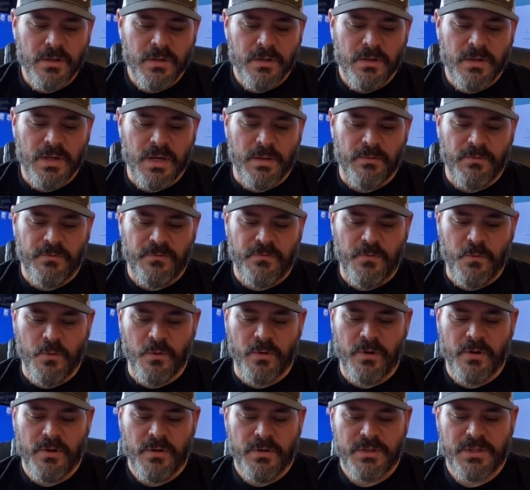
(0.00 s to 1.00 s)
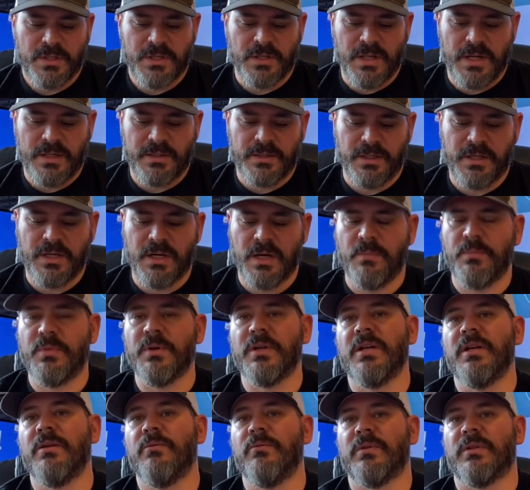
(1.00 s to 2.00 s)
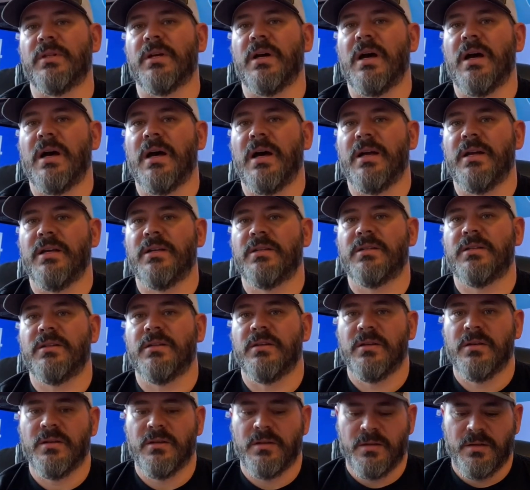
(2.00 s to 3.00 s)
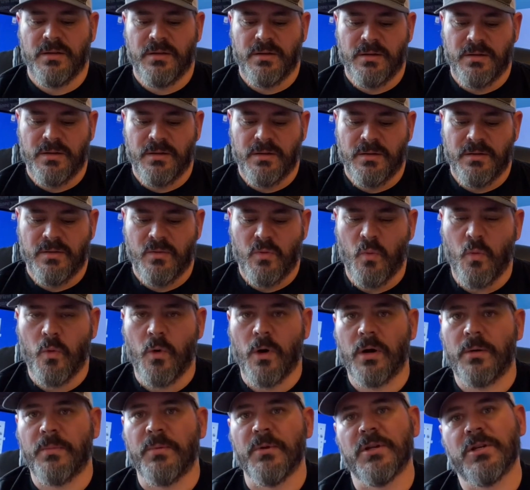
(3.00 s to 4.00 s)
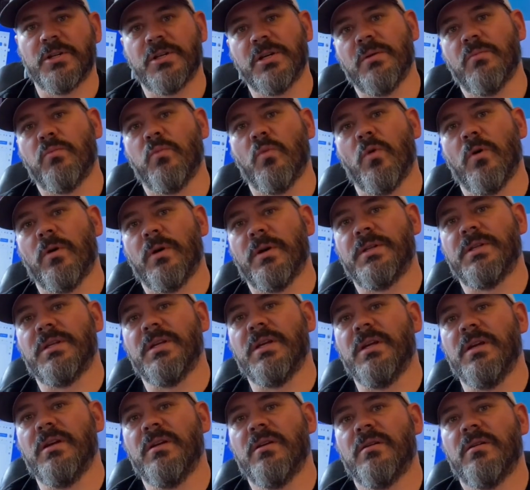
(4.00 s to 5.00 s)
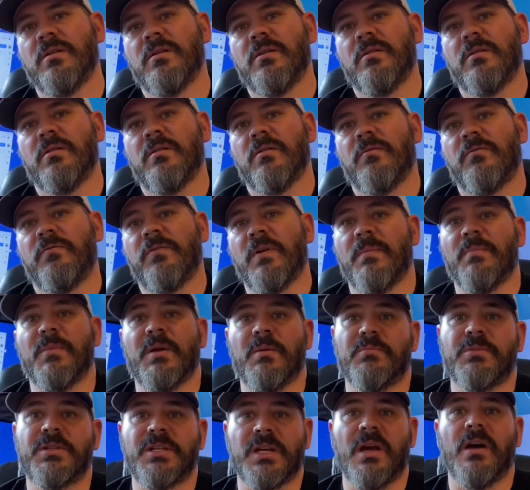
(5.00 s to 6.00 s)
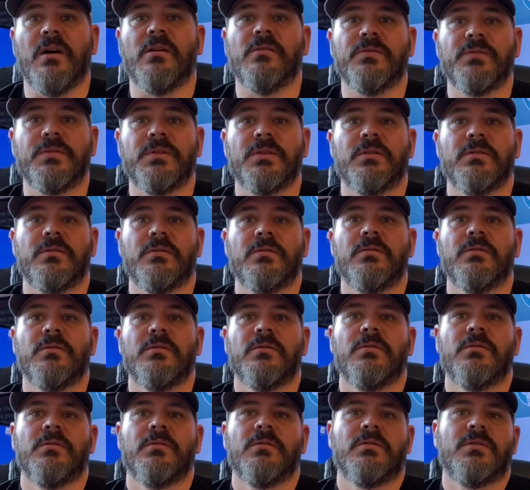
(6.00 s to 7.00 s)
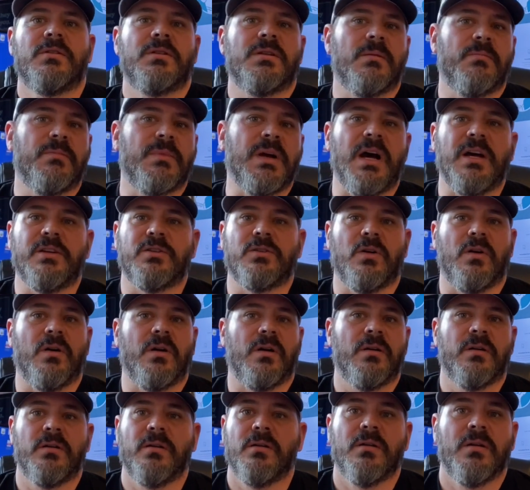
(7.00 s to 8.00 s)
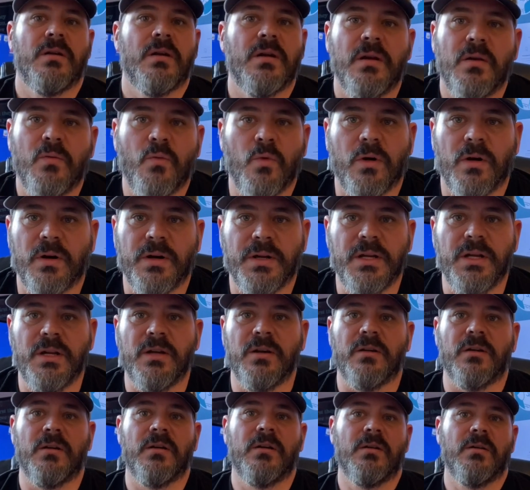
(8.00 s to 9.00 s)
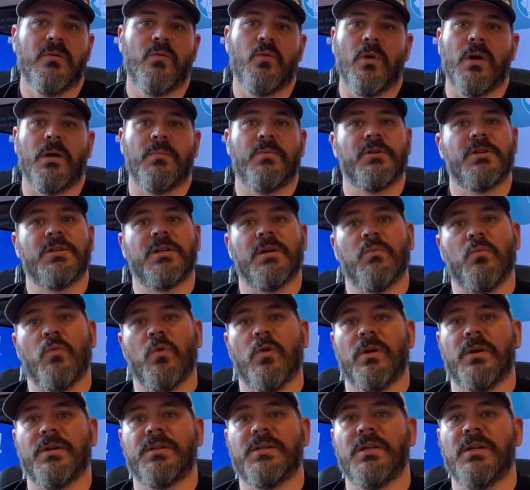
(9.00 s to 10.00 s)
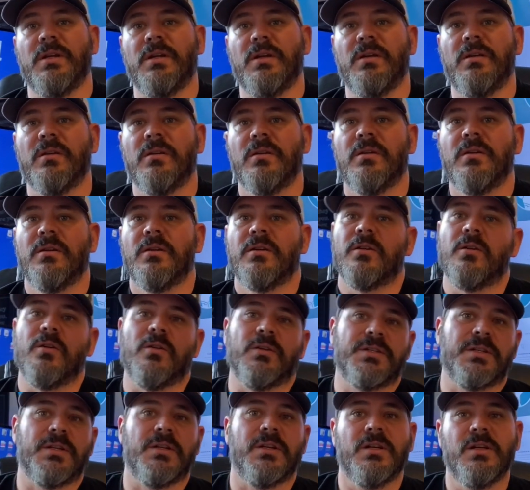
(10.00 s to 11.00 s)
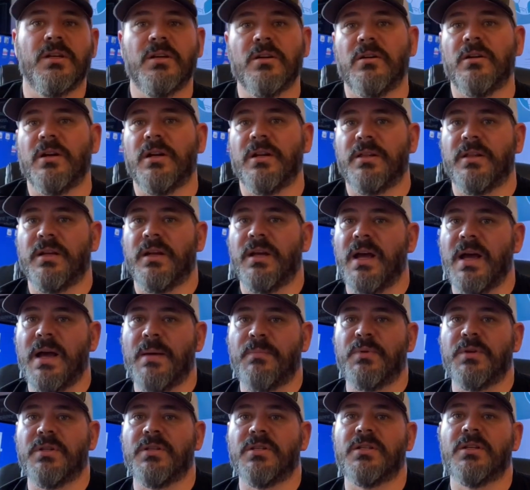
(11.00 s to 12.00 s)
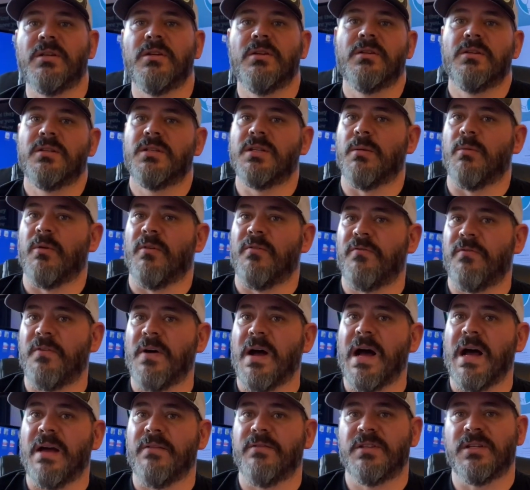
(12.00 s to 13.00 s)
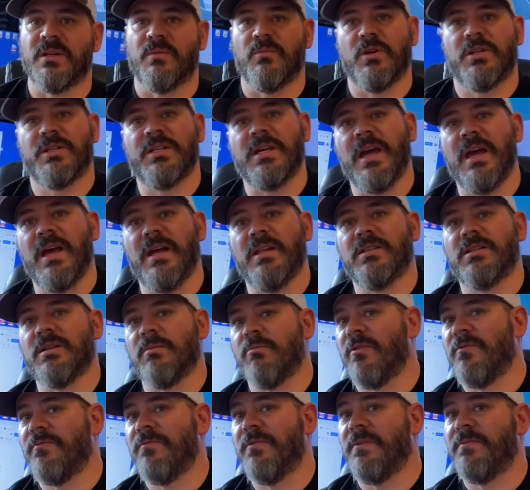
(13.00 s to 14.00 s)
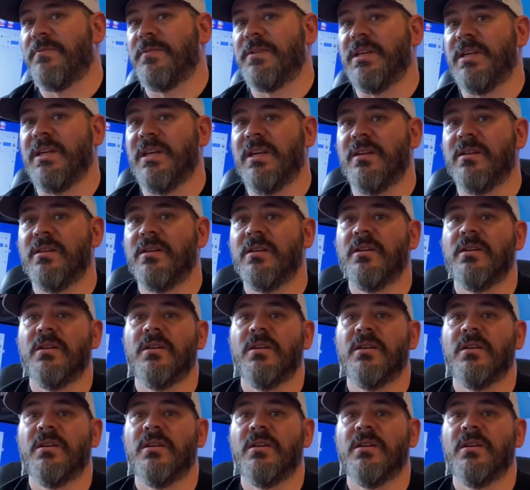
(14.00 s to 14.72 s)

Number four, select a company with the highest workmanship warranty from themselves. Some guys we're a year workmanship warranty, calls in a year, anything happens. Some are 5, some are 10, some are 15.